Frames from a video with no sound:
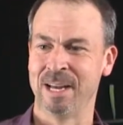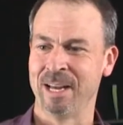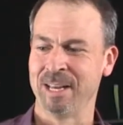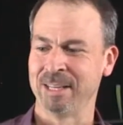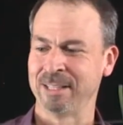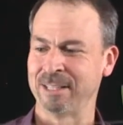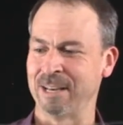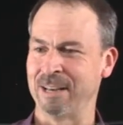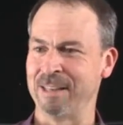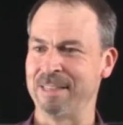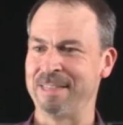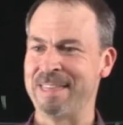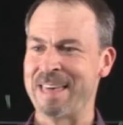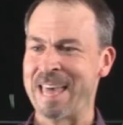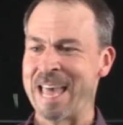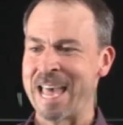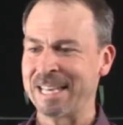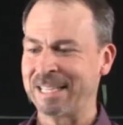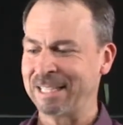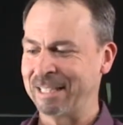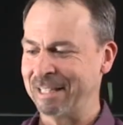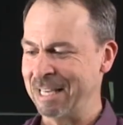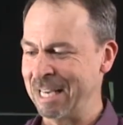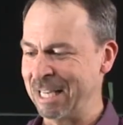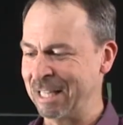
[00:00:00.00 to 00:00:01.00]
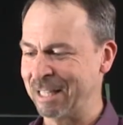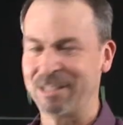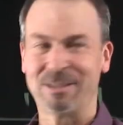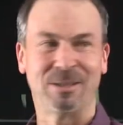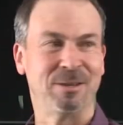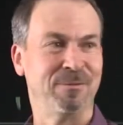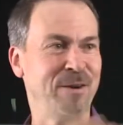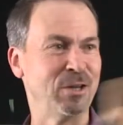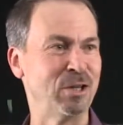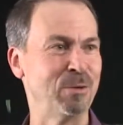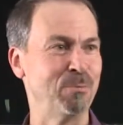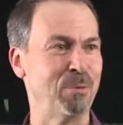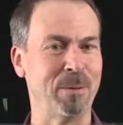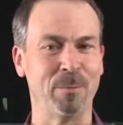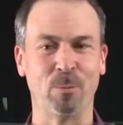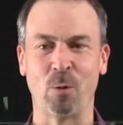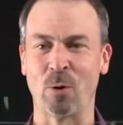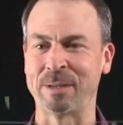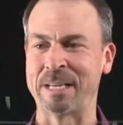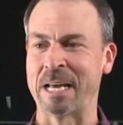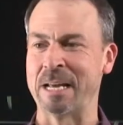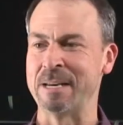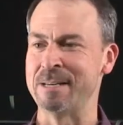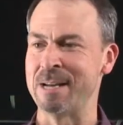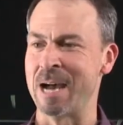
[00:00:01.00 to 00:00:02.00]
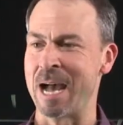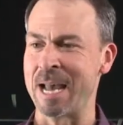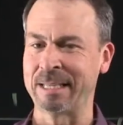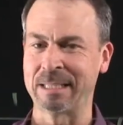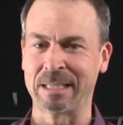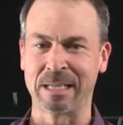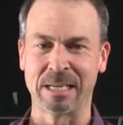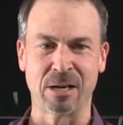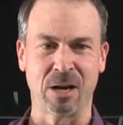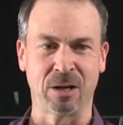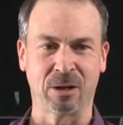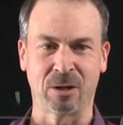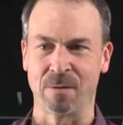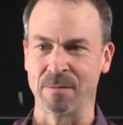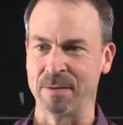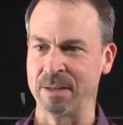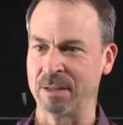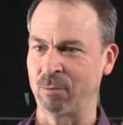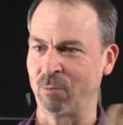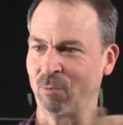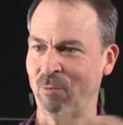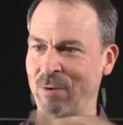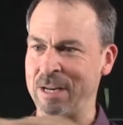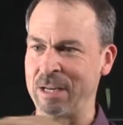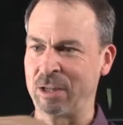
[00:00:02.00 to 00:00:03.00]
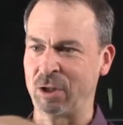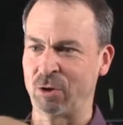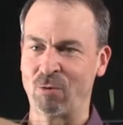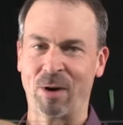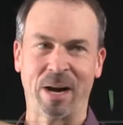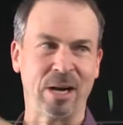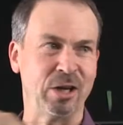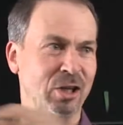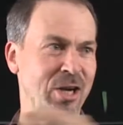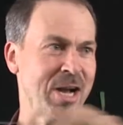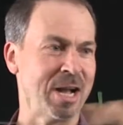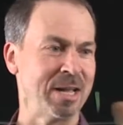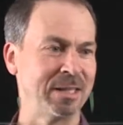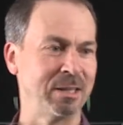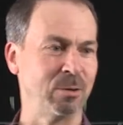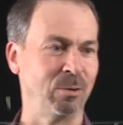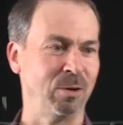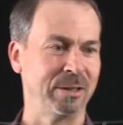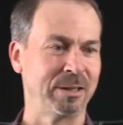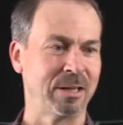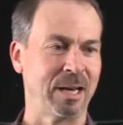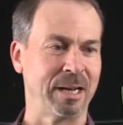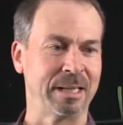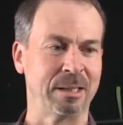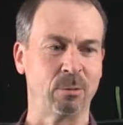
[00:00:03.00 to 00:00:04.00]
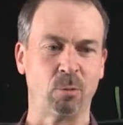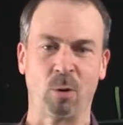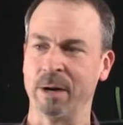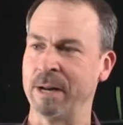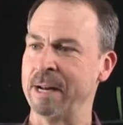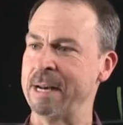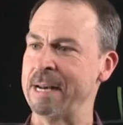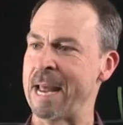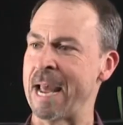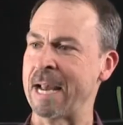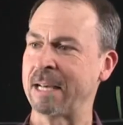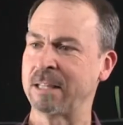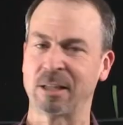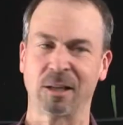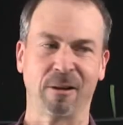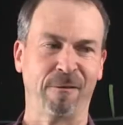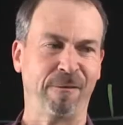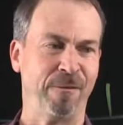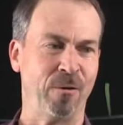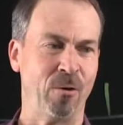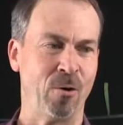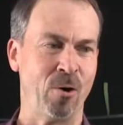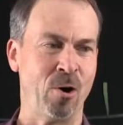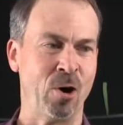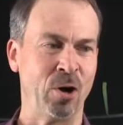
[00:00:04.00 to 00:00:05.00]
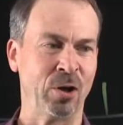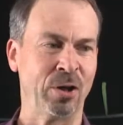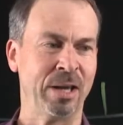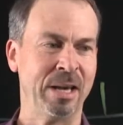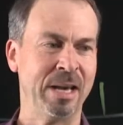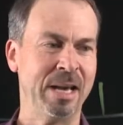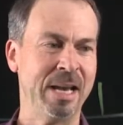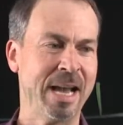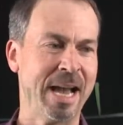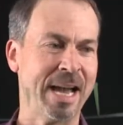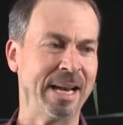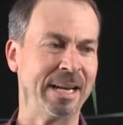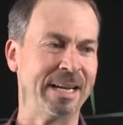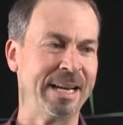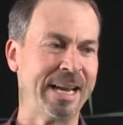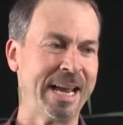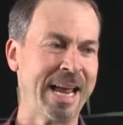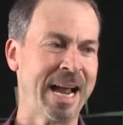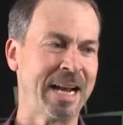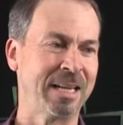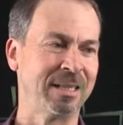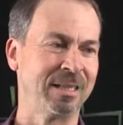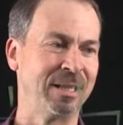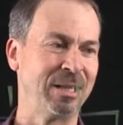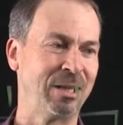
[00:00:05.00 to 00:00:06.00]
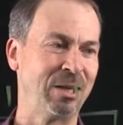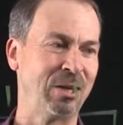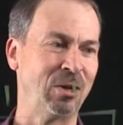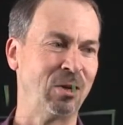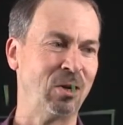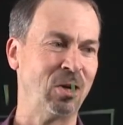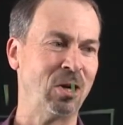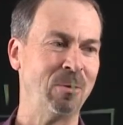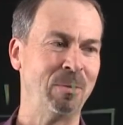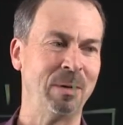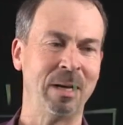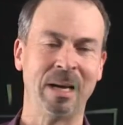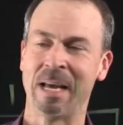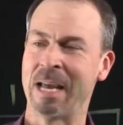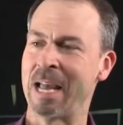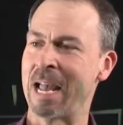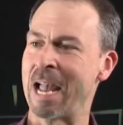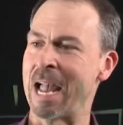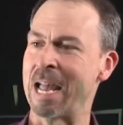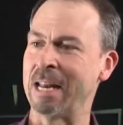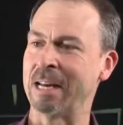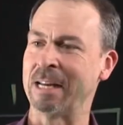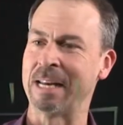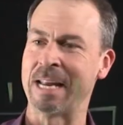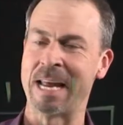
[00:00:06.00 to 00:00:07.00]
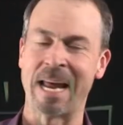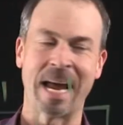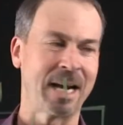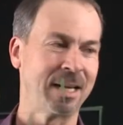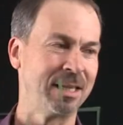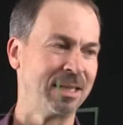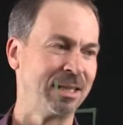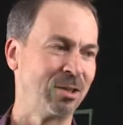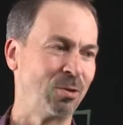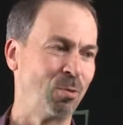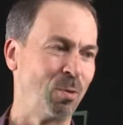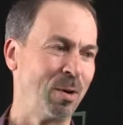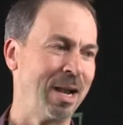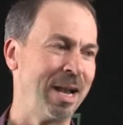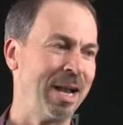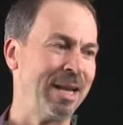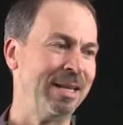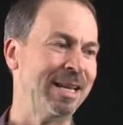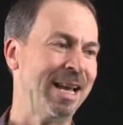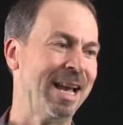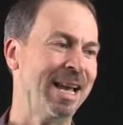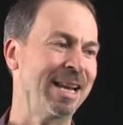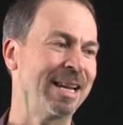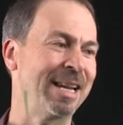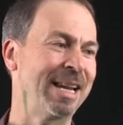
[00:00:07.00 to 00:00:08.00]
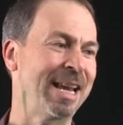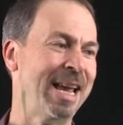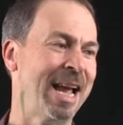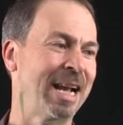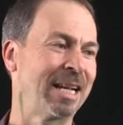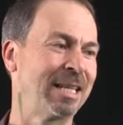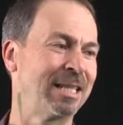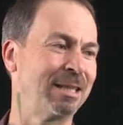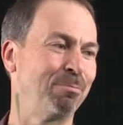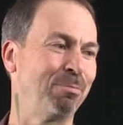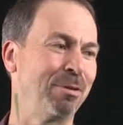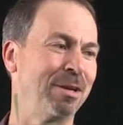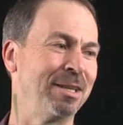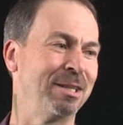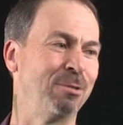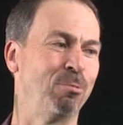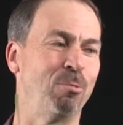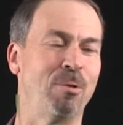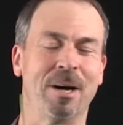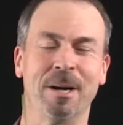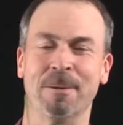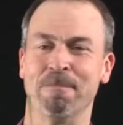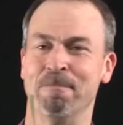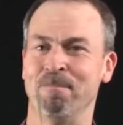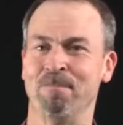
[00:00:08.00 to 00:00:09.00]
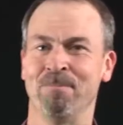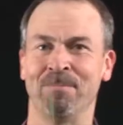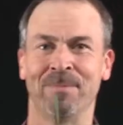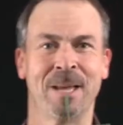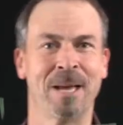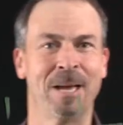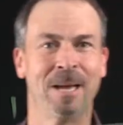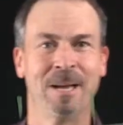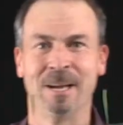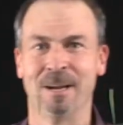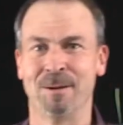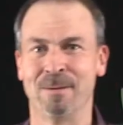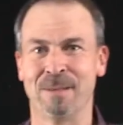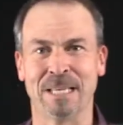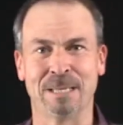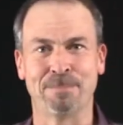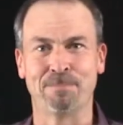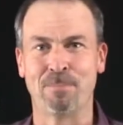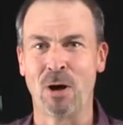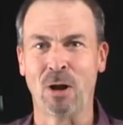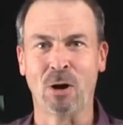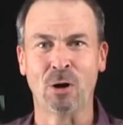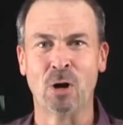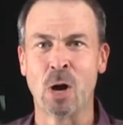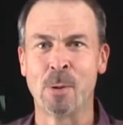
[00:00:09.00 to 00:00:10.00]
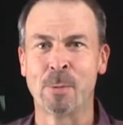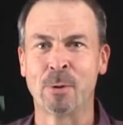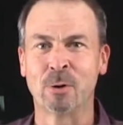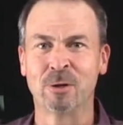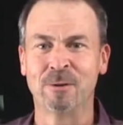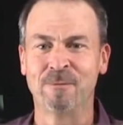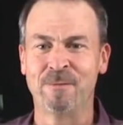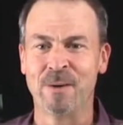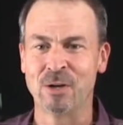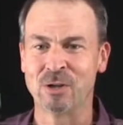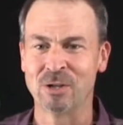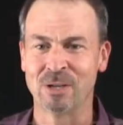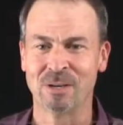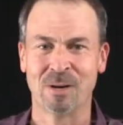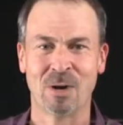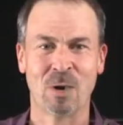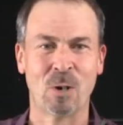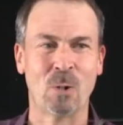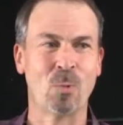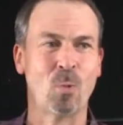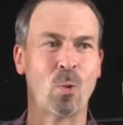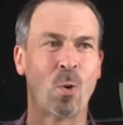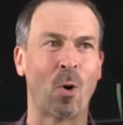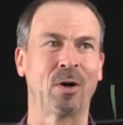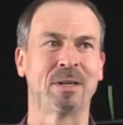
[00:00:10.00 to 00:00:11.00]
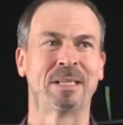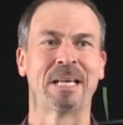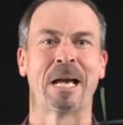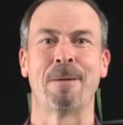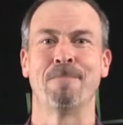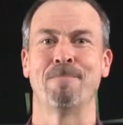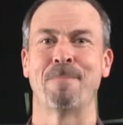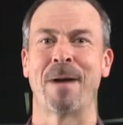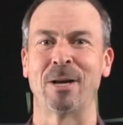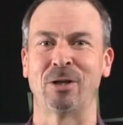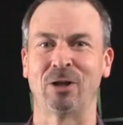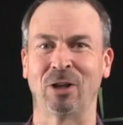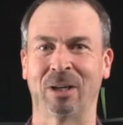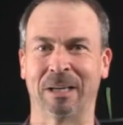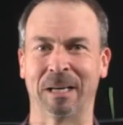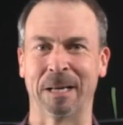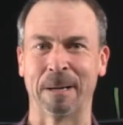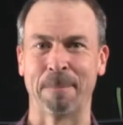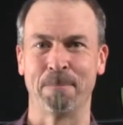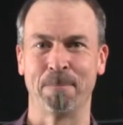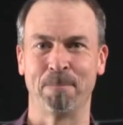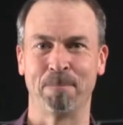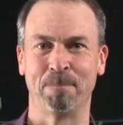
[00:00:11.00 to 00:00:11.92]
So this division problem worked out nicely and I got this really strange answer. It looks like it's what? An x to the fourth and an x to the cubed and an x squared and an x plus 1. This polynomial division works out magically.